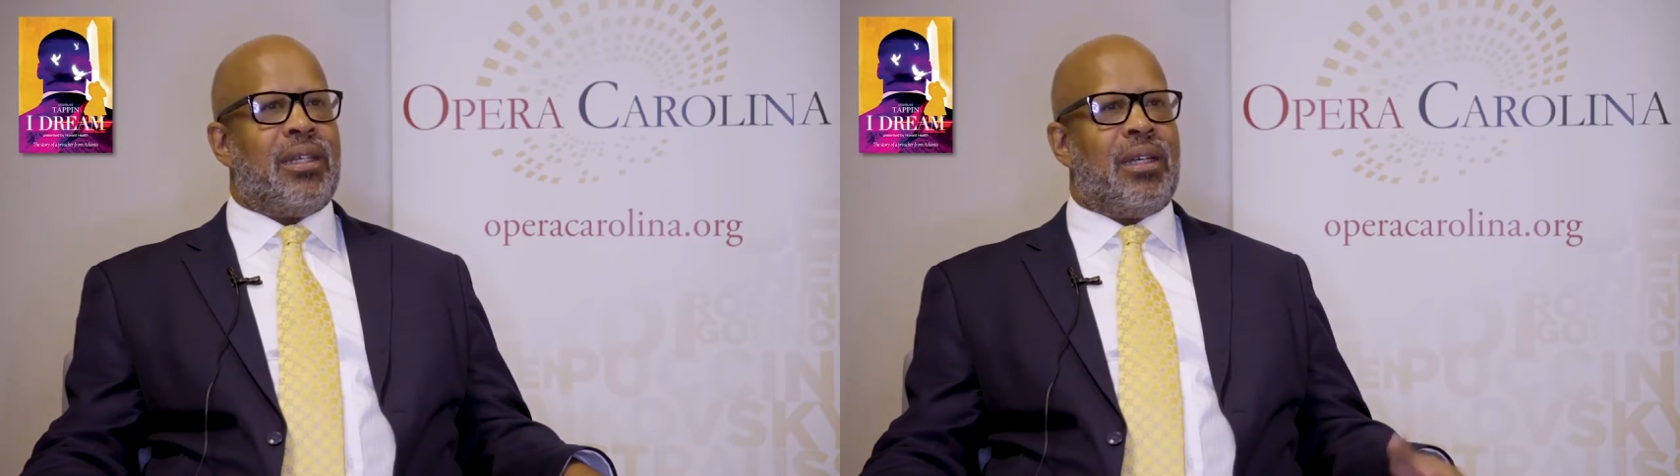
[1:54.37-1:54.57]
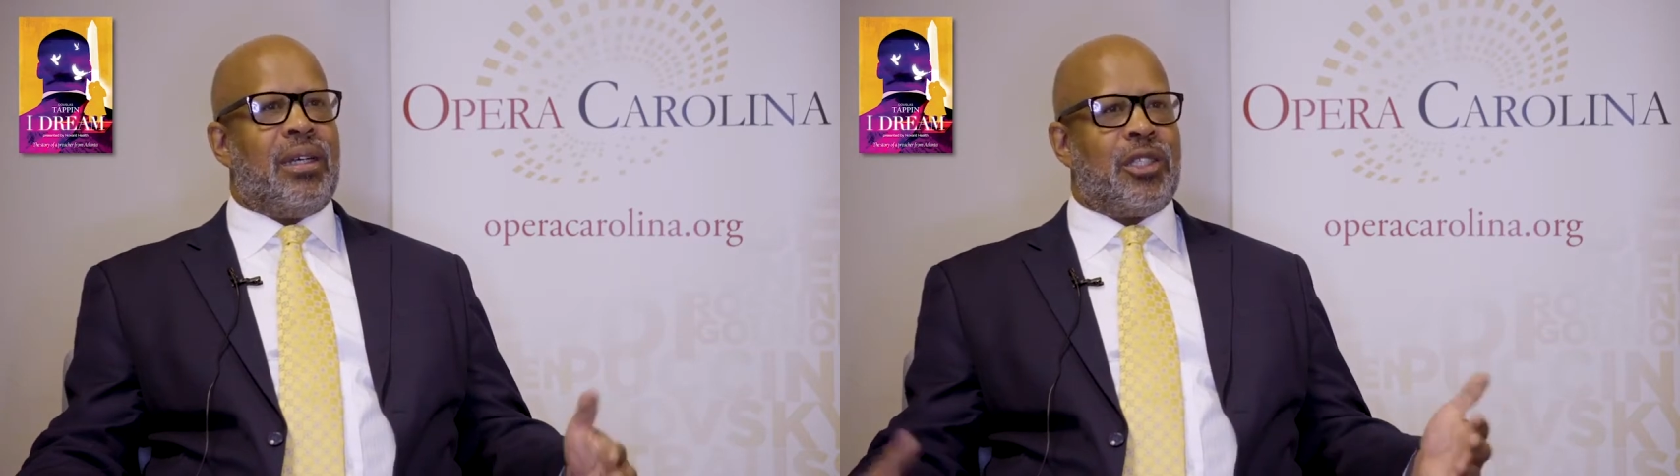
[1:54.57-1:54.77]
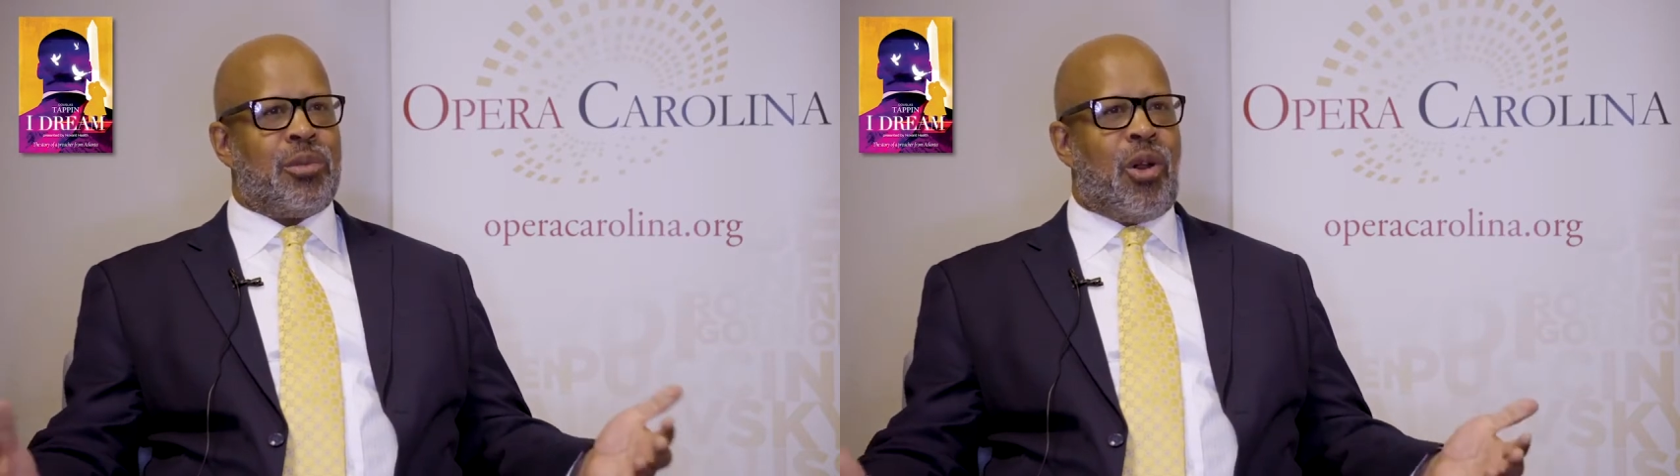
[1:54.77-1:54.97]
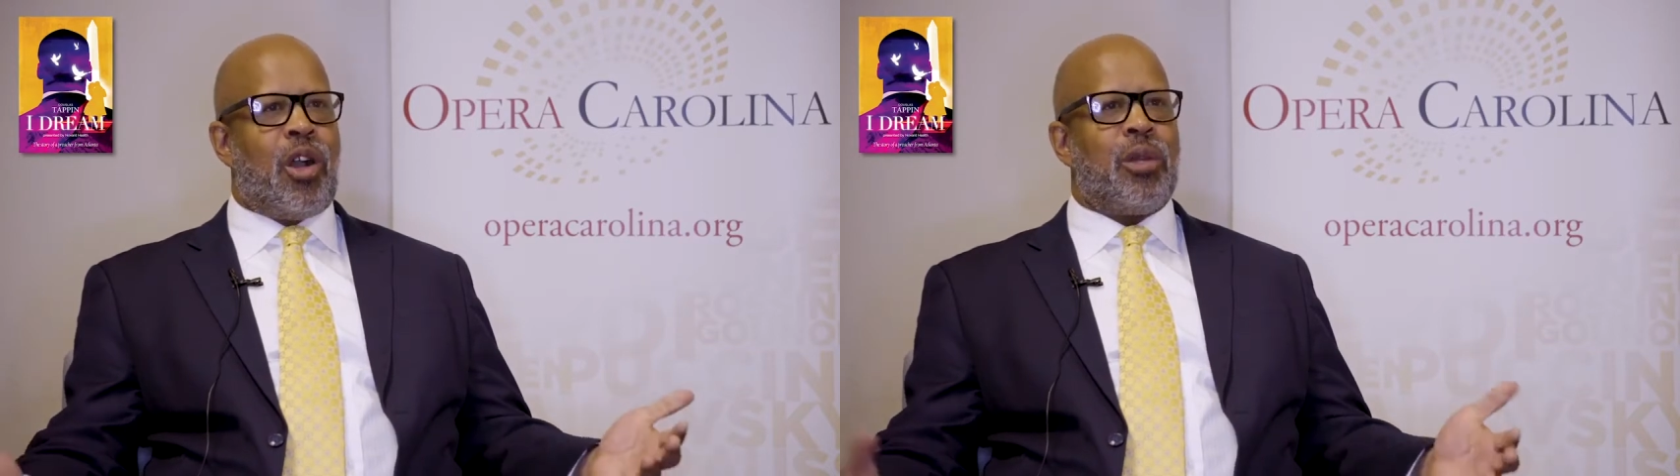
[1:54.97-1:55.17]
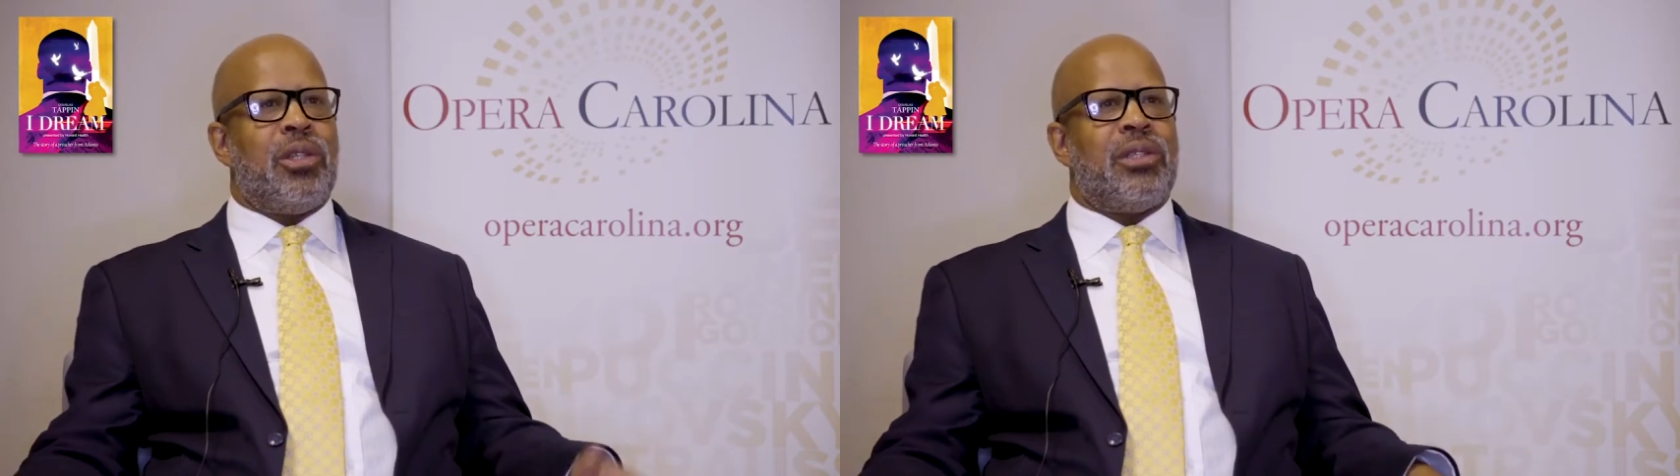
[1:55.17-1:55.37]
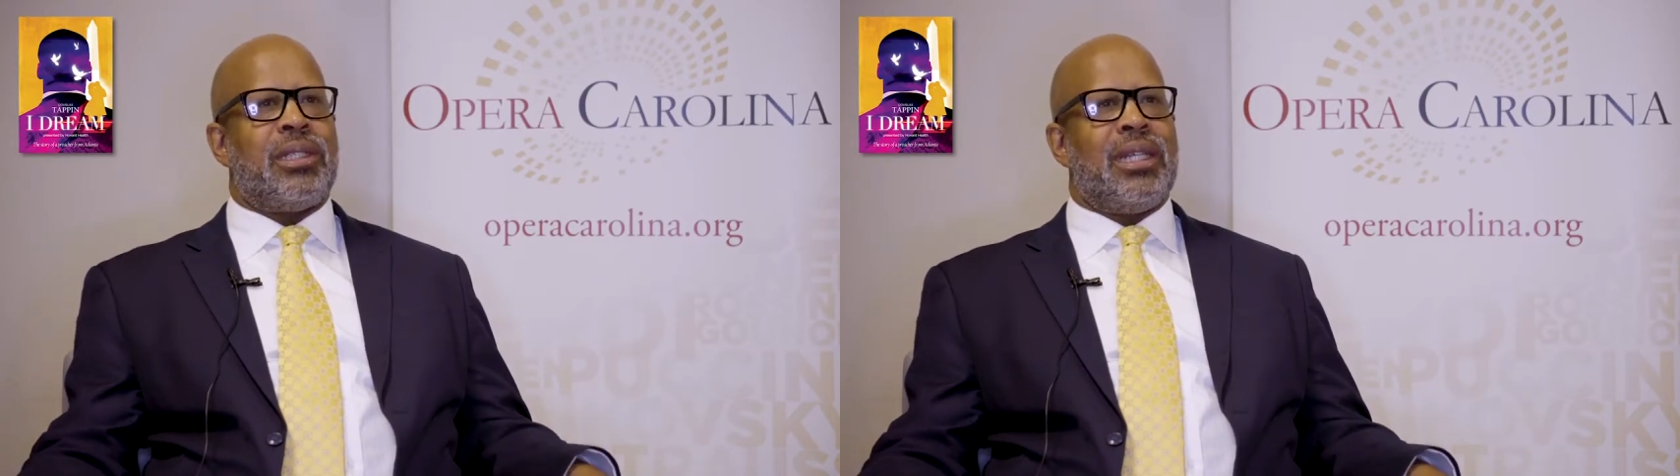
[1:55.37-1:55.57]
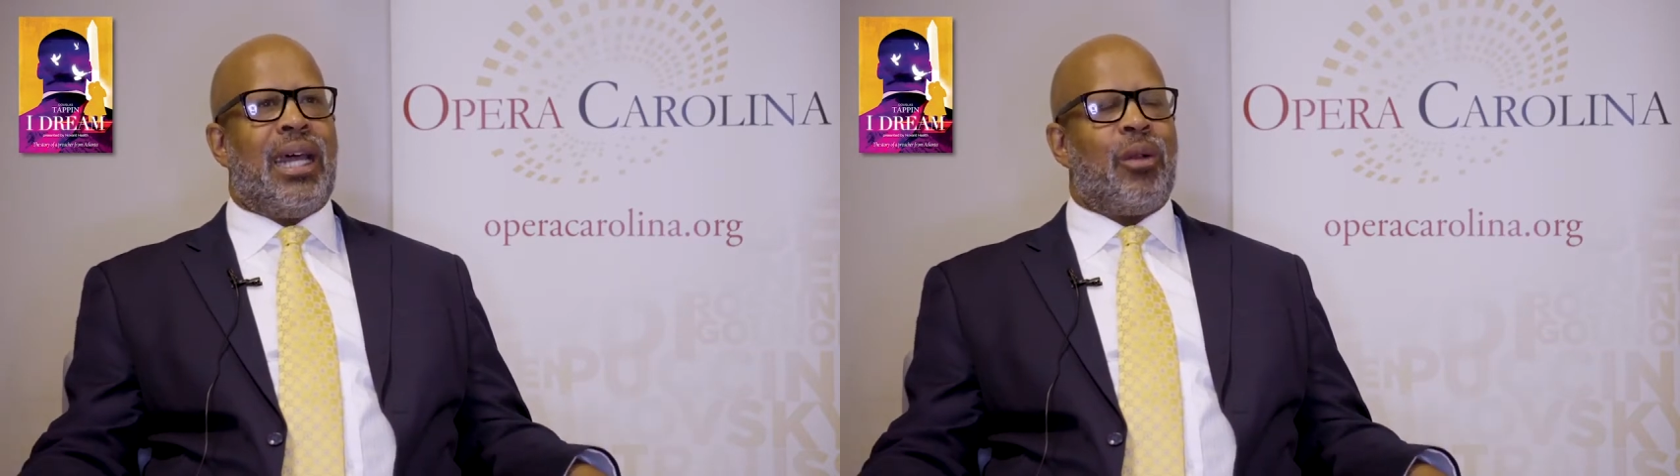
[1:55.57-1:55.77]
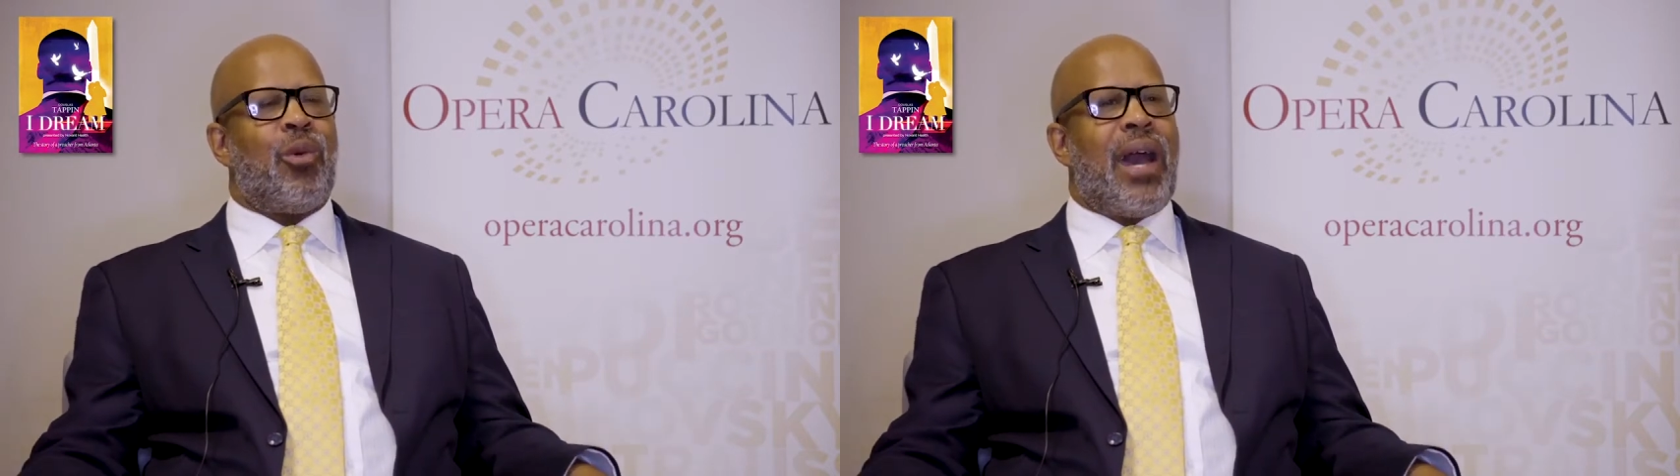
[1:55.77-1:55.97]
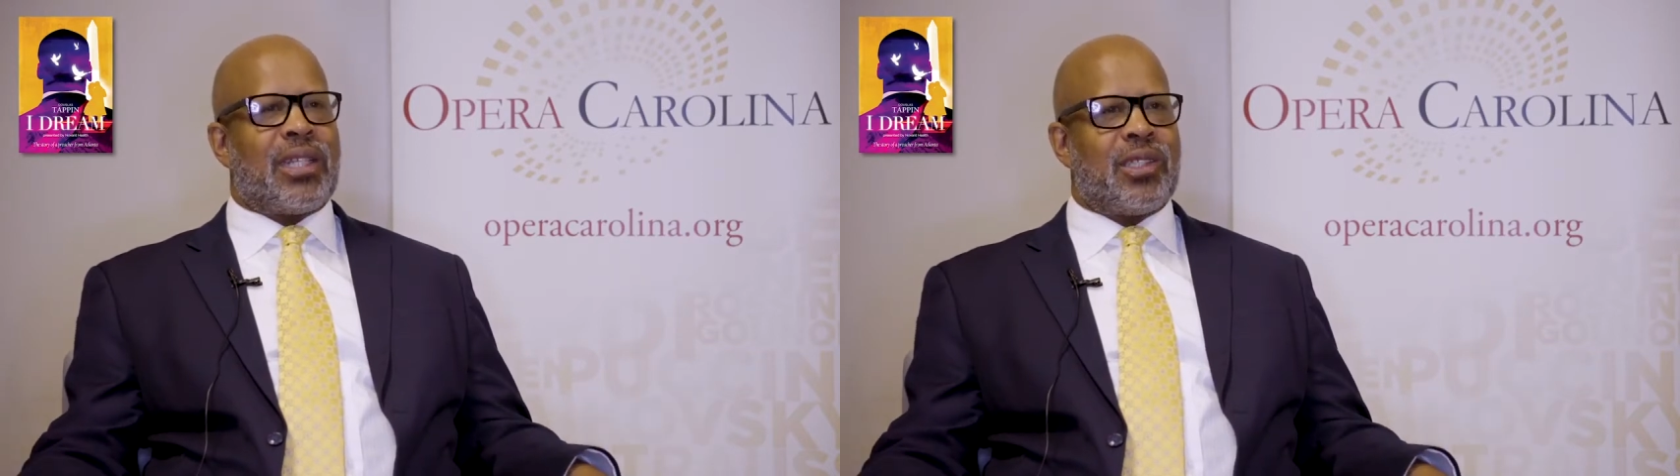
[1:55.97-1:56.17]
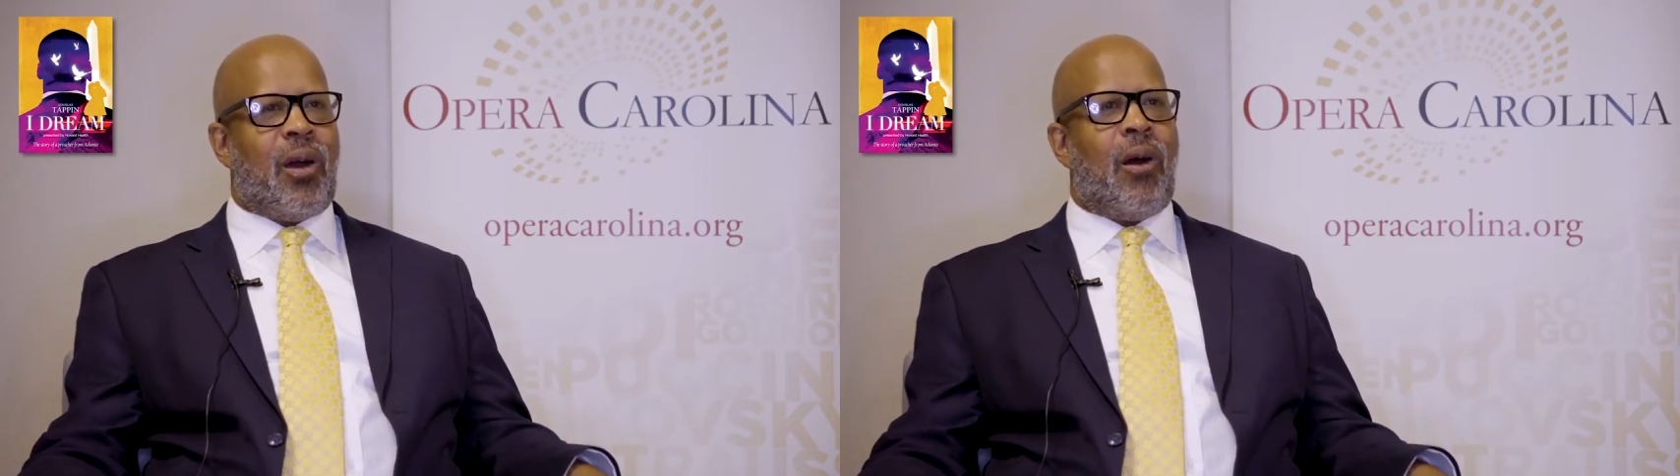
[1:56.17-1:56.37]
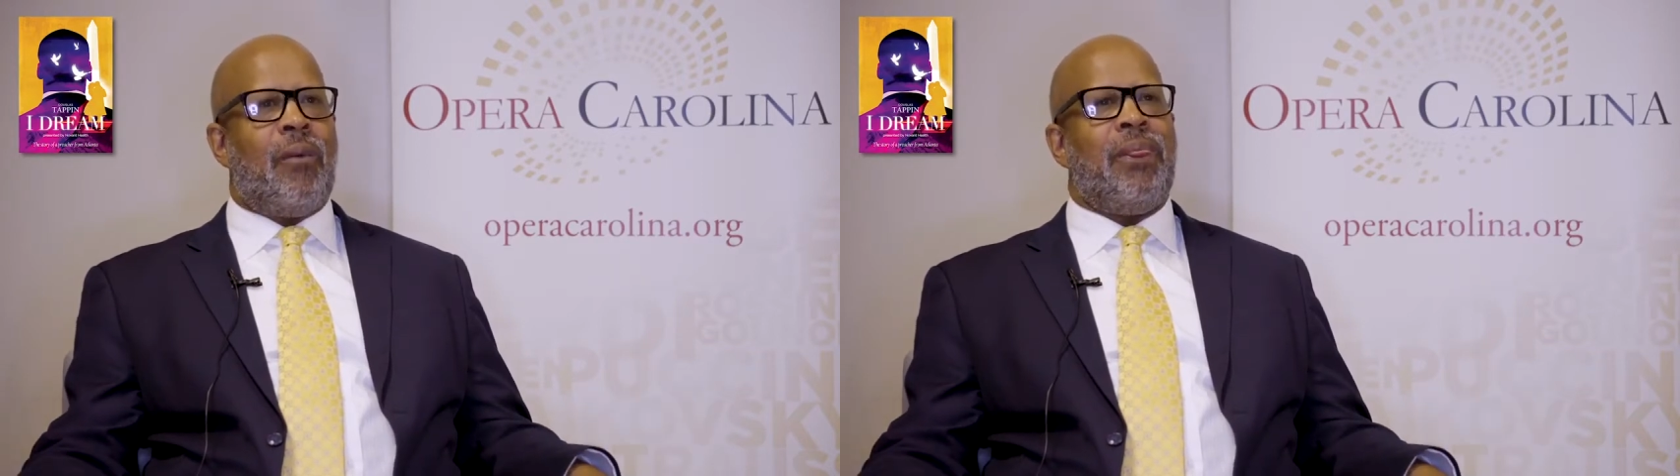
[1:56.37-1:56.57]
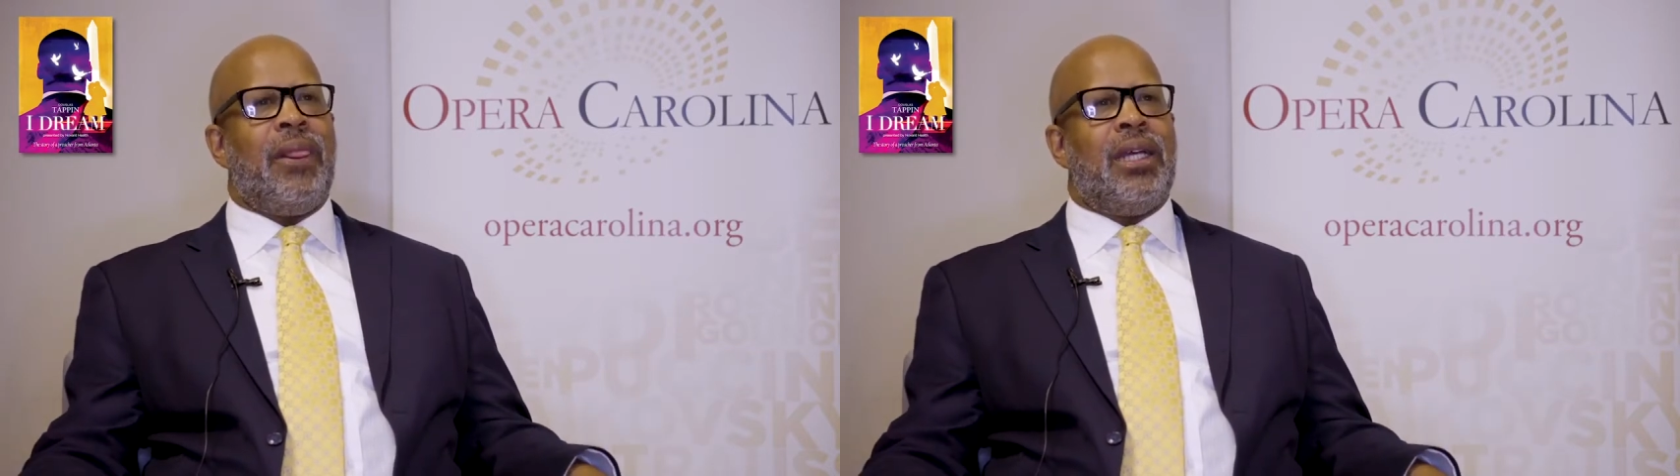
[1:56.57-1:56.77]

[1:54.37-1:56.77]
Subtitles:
a small community like Waxhaw,